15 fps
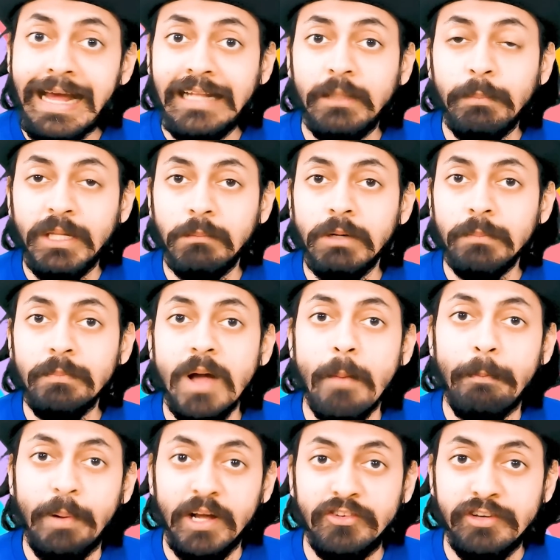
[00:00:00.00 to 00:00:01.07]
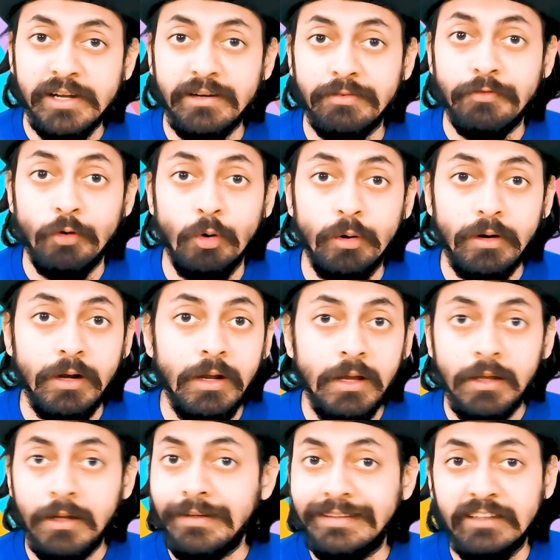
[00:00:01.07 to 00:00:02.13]
and the minimum budget for
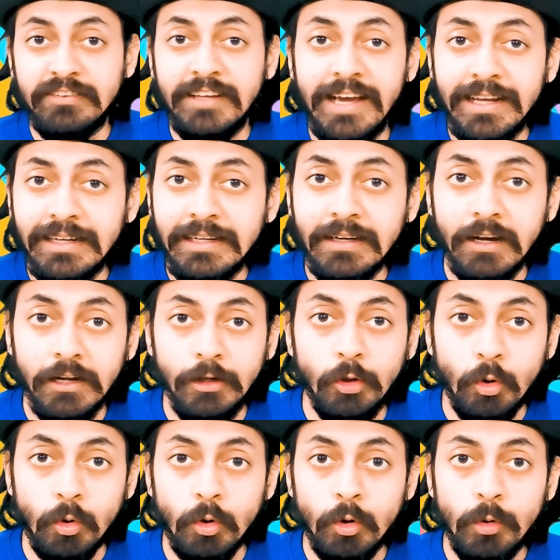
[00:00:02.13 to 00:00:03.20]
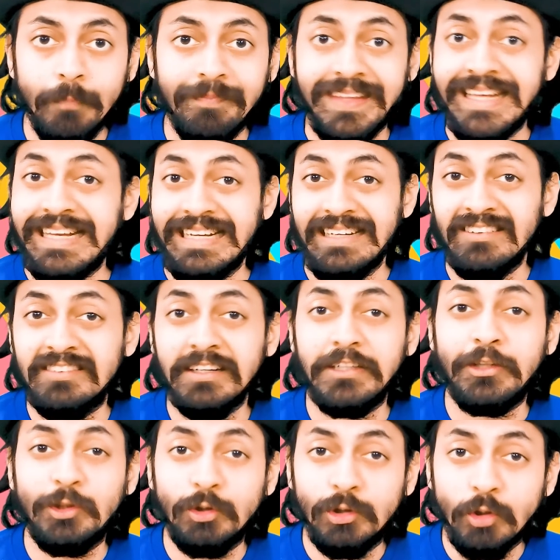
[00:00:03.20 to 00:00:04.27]
designing a logo is
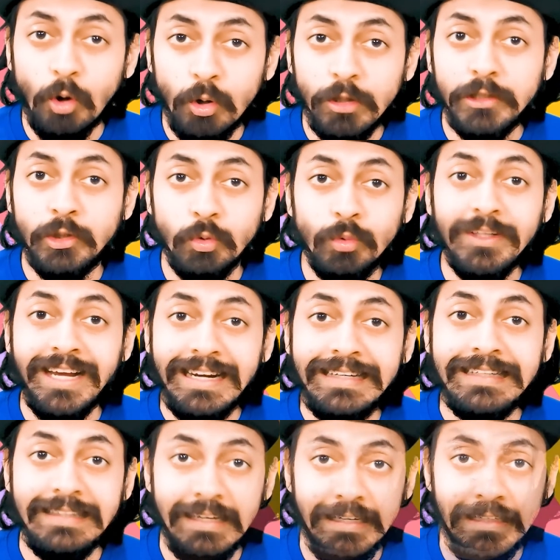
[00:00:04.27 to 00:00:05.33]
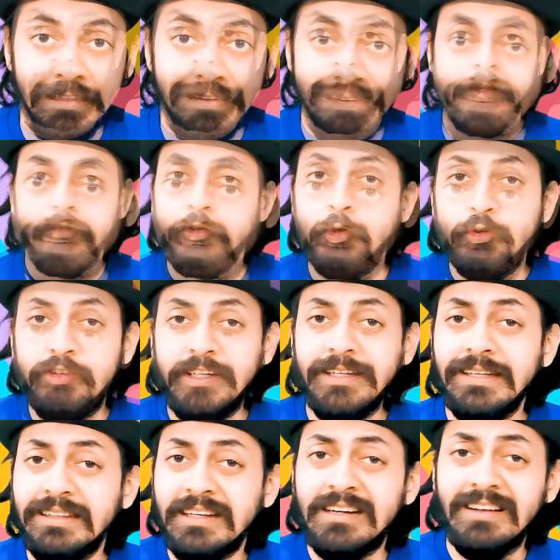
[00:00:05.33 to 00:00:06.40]
$2.99. So you
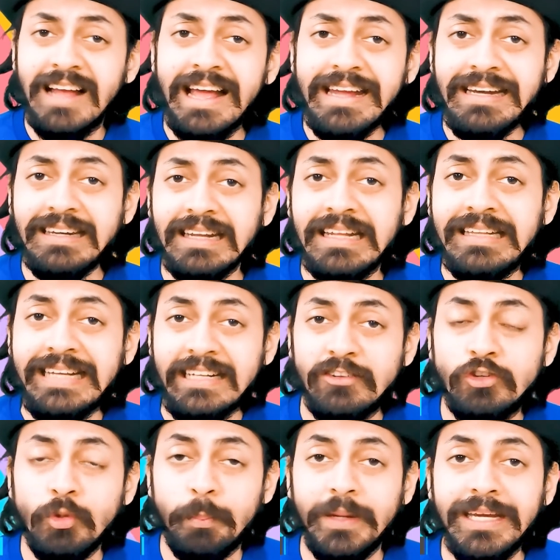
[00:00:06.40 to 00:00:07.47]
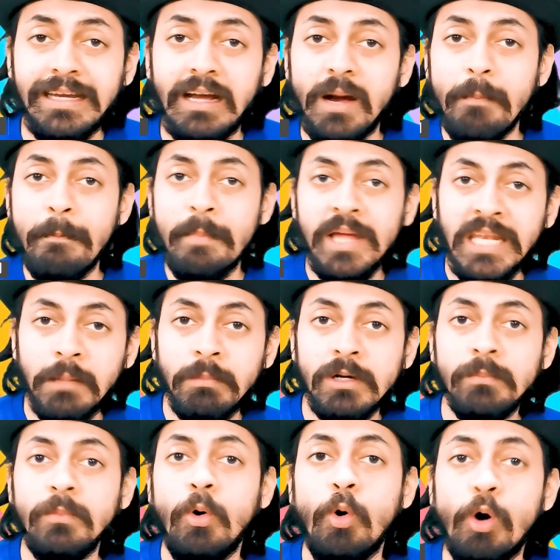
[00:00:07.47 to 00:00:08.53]
see, the client needs to pay a
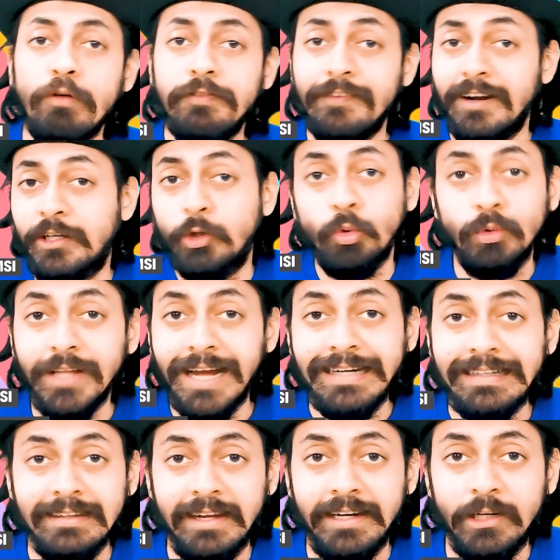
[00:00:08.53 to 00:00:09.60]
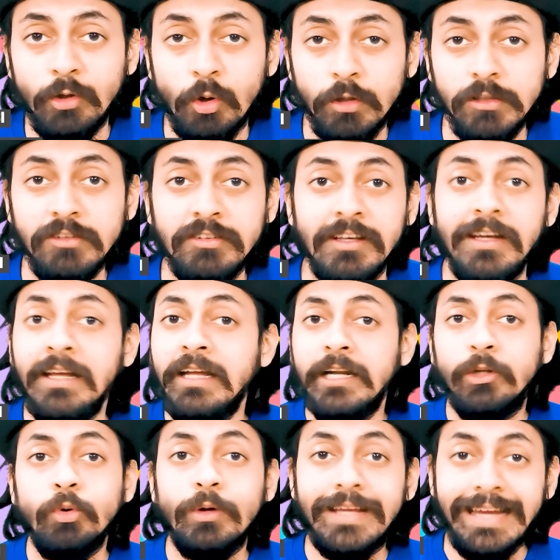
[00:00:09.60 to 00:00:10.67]
minimum of $2.99
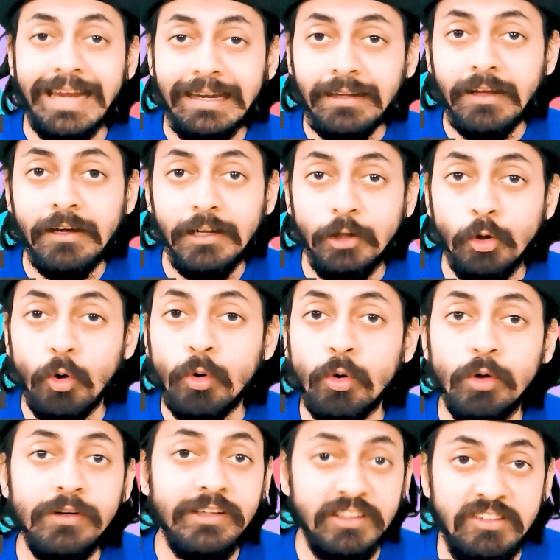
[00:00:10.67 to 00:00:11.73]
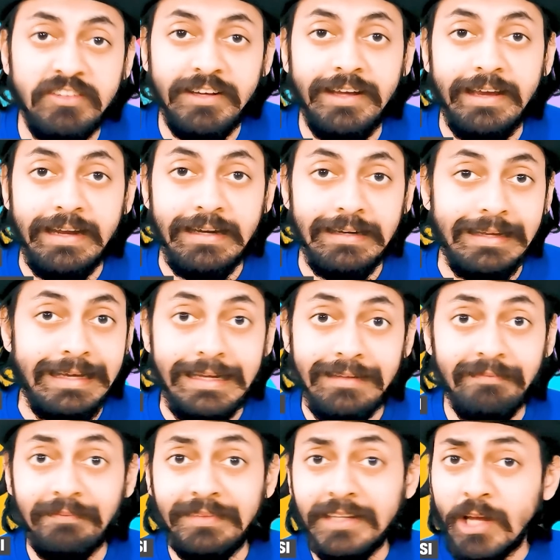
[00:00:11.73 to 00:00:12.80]
to get a logo design.
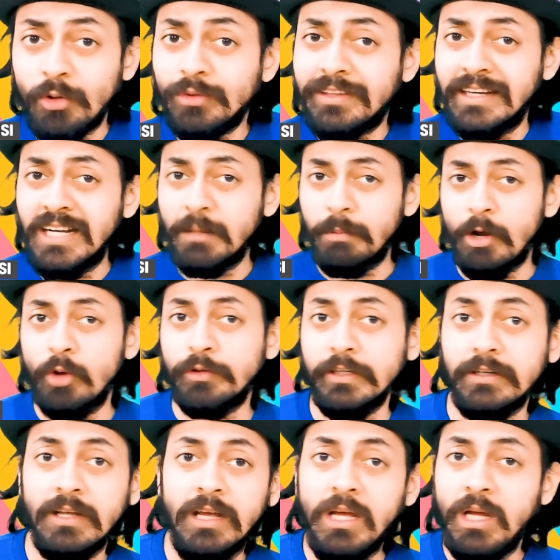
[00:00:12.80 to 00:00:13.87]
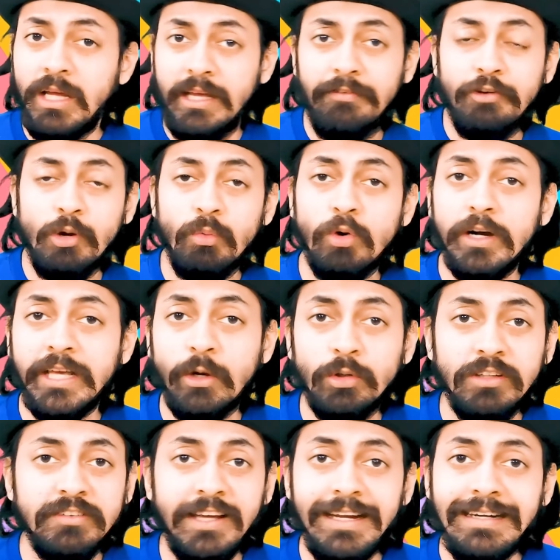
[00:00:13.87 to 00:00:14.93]
And now think about it. If you're working on
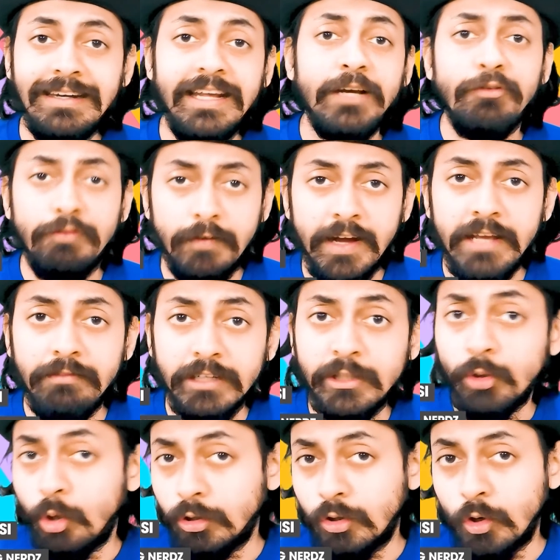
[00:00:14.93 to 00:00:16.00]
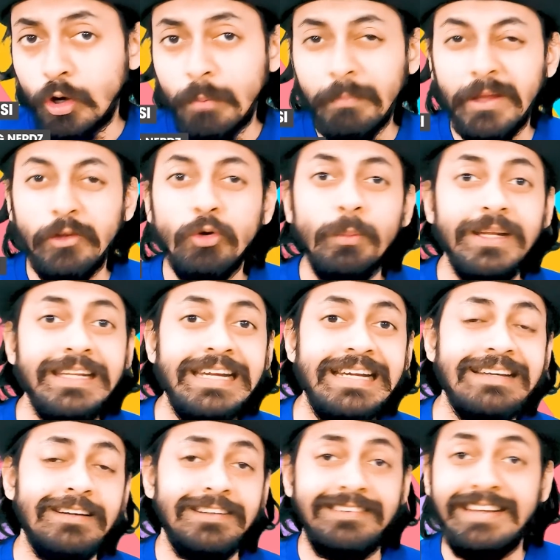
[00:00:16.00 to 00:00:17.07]
a site like Fiverr.com, you may
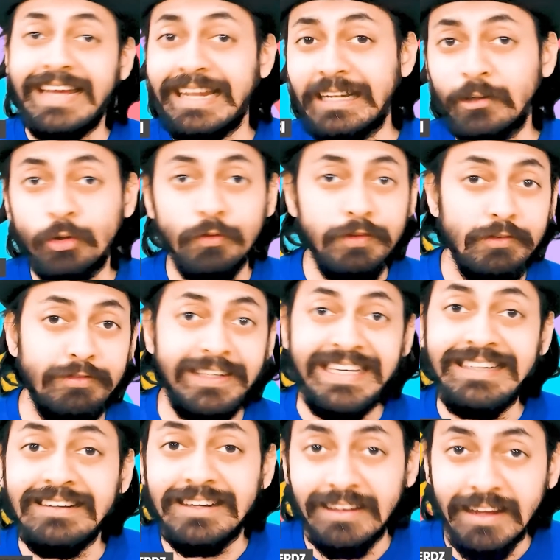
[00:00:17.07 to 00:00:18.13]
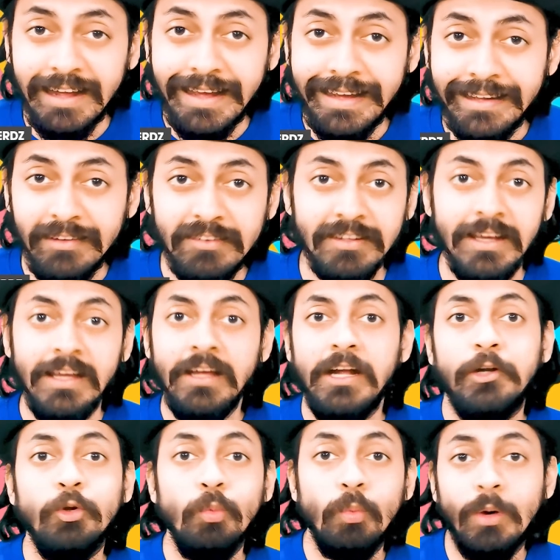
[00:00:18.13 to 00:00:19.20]
need 10 to 15 clients
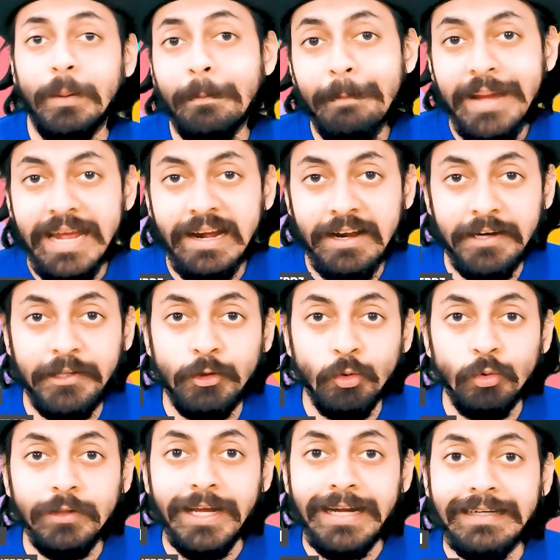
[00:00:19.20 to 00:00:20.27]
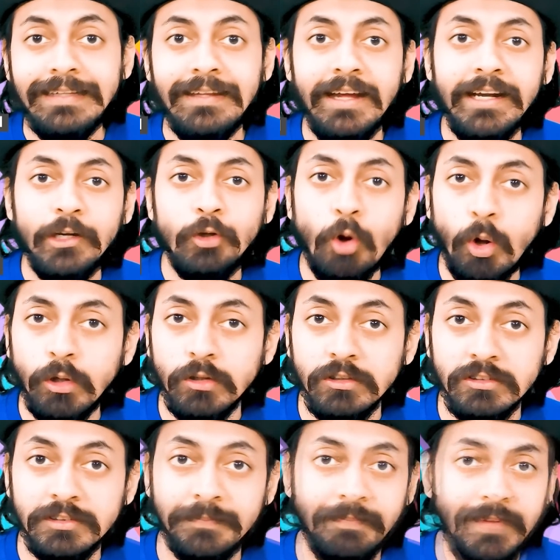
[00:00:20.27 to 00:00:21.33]
to make
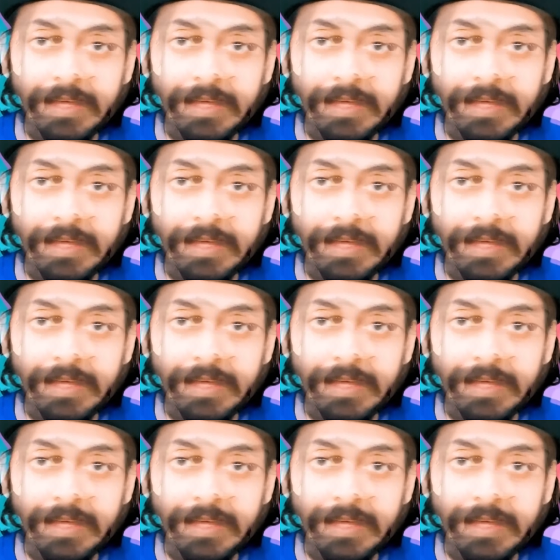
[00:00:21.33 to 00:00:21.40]
$2.99,